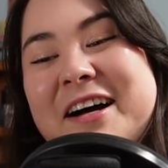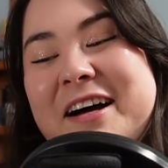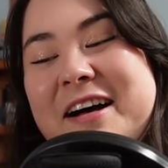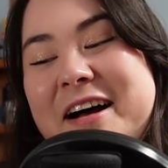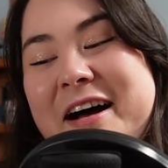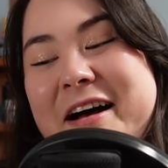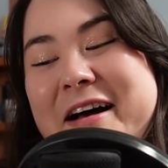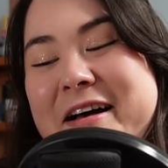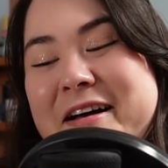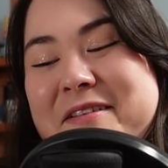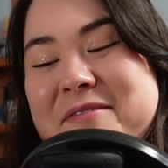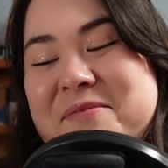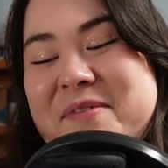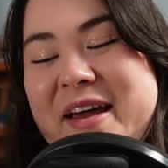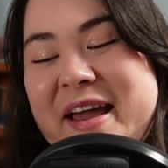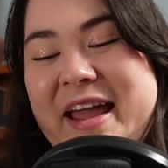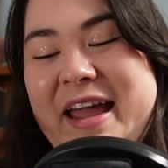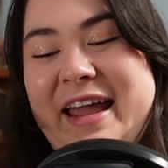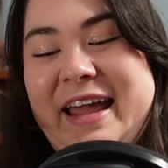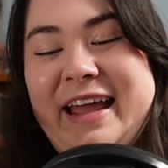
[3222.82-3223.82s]
Um,
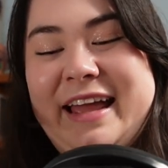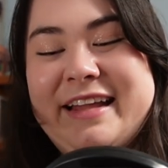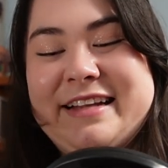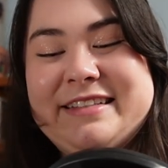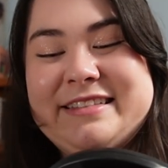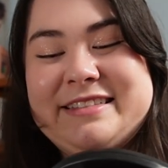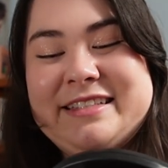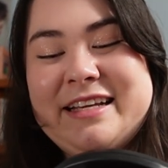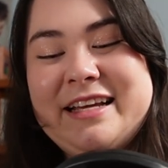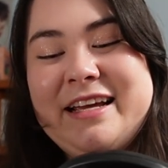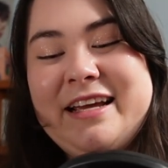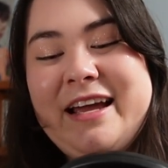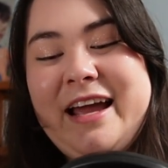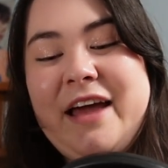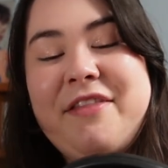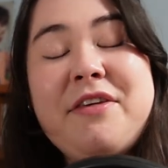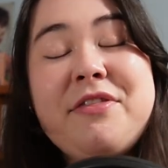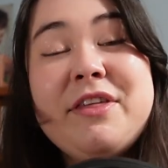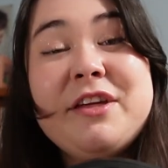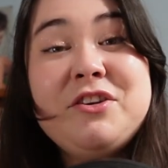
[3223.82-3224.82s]
and
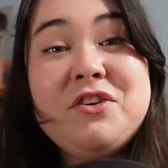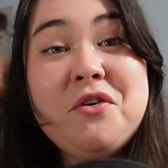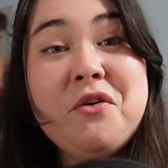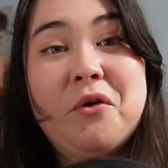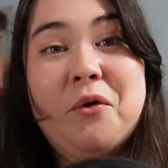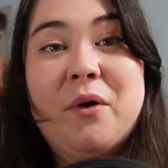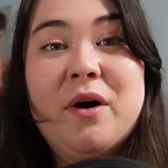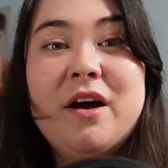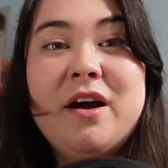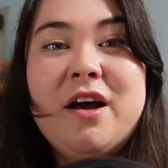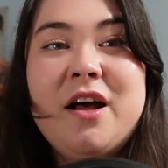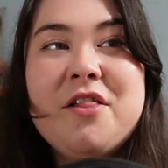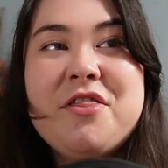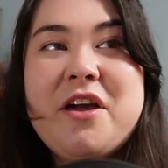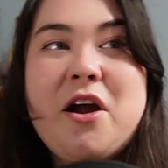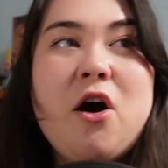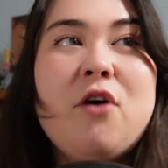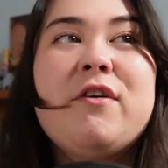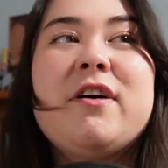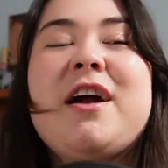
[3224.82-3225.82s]
and then they do.
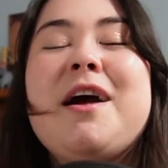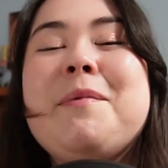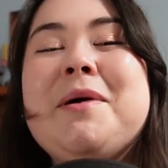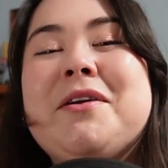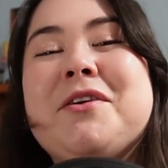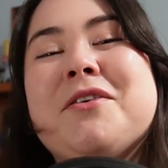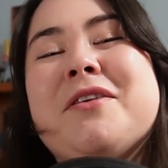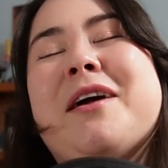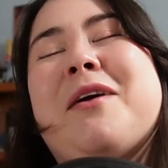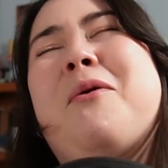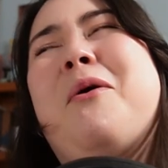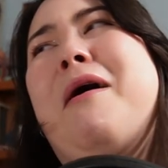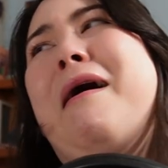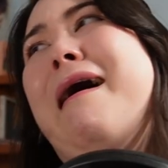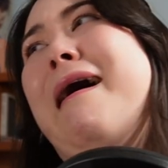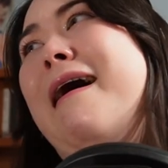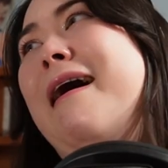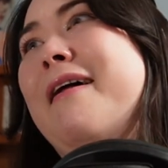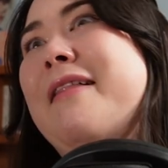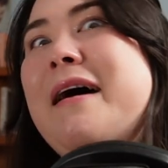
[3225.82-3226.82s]
They overcome it, and you're like,
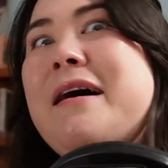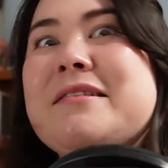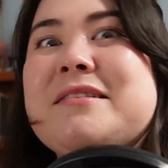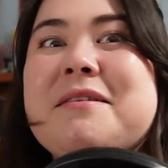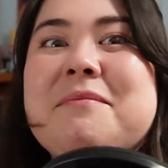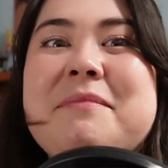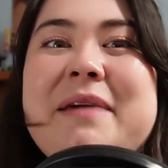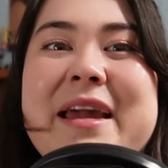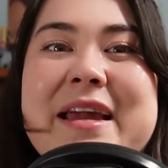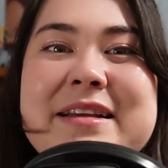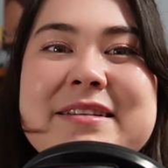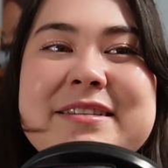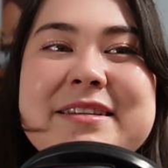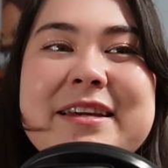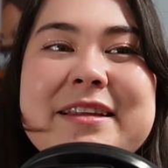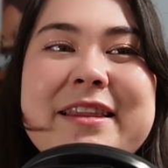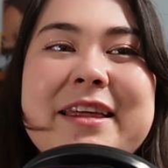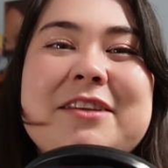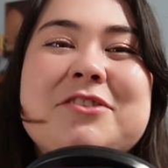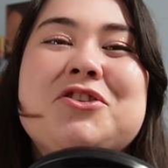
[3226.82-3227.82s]
wow, that's
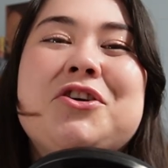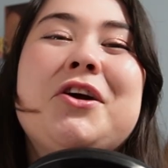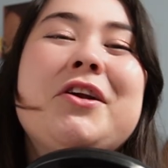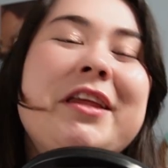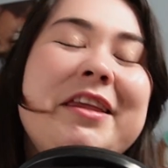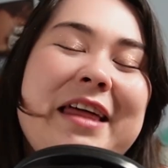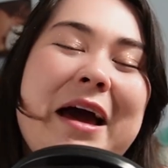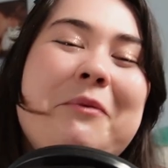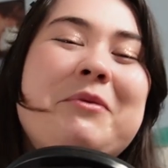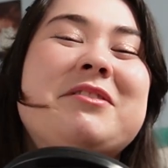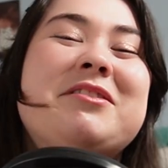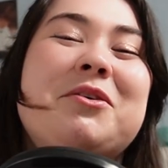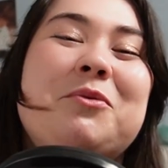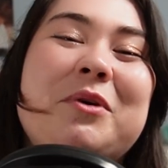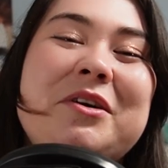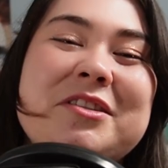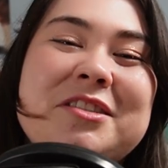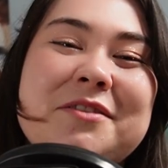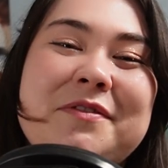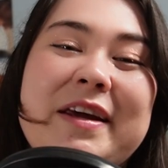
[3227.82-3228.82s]
amazing. Like, surely that was the
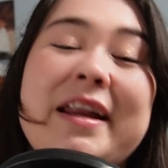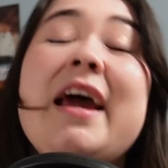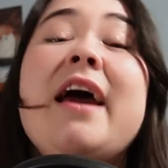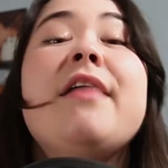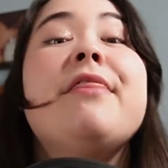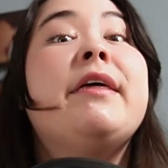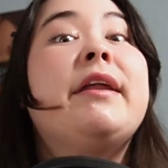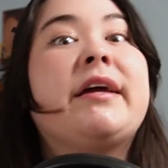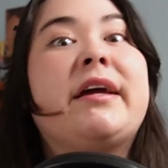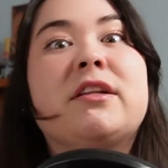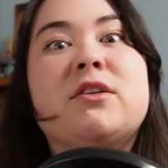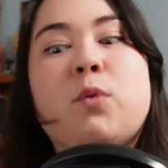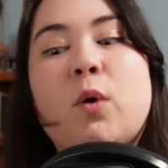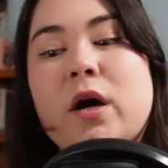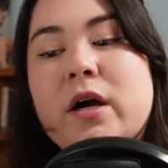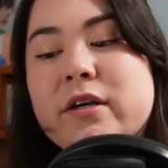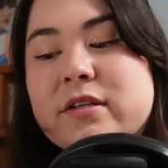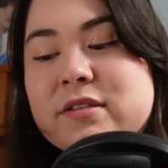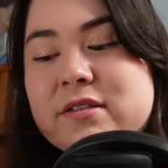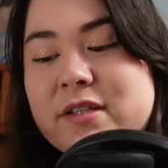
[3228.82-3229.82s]
worst of it. Then it gets
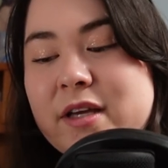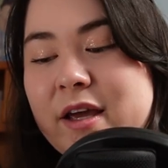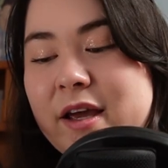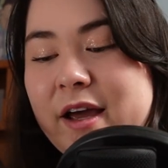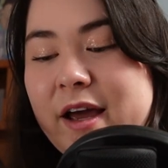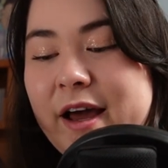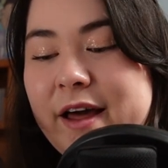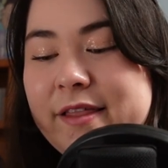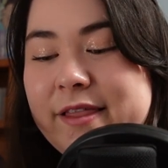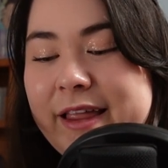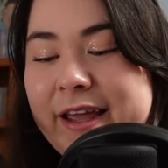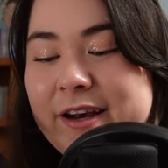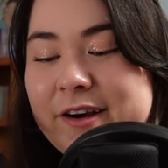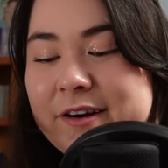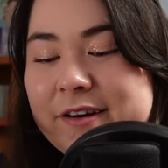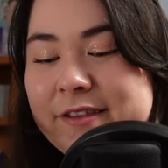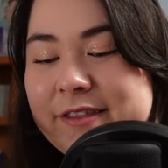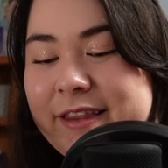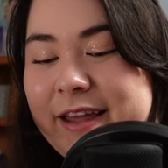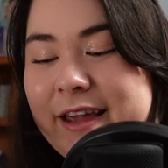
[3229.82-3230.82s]
worse.
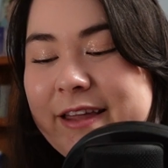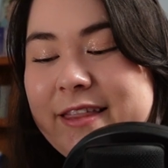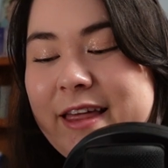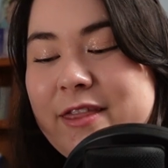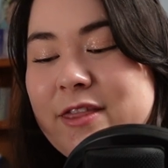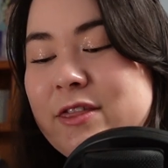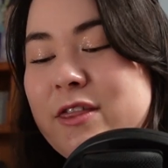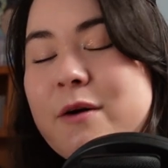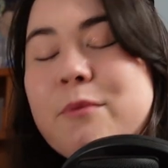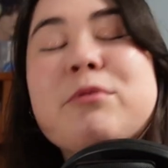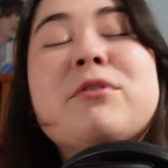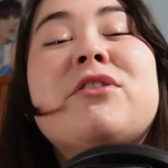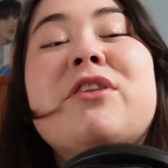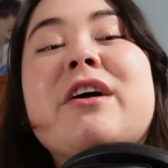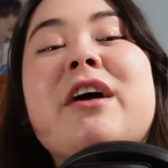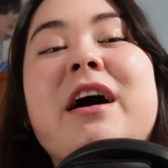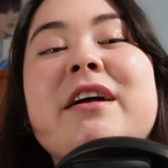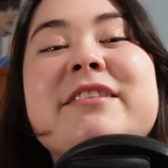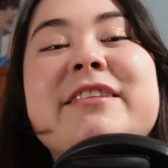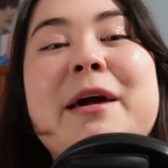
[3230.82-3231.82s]
Later, like, the, the,
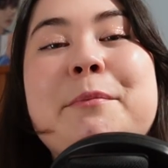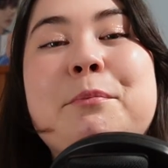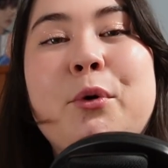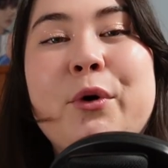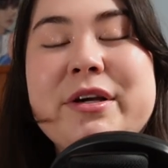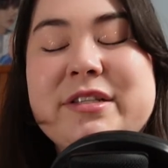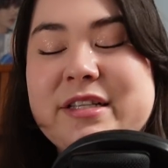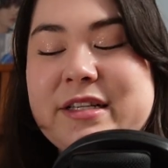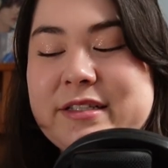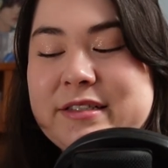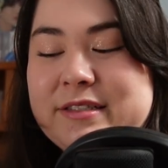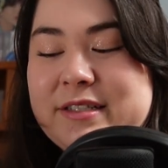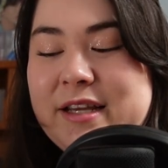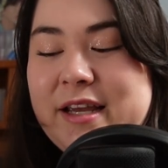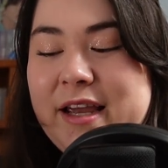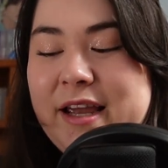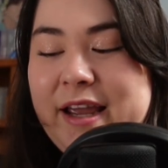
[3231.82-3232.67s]
the gods get poisoned,